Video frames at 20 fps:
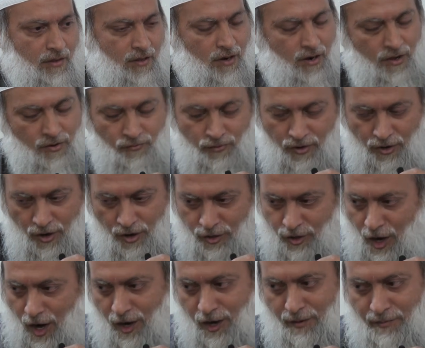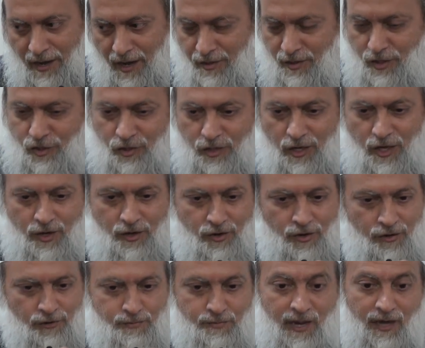And we're going to talk about this
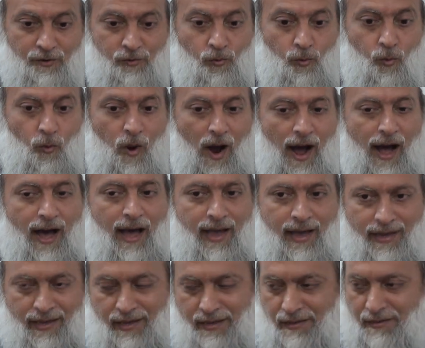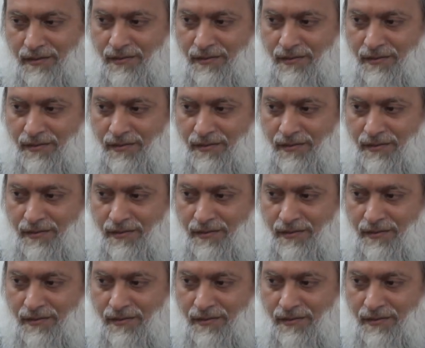later, about why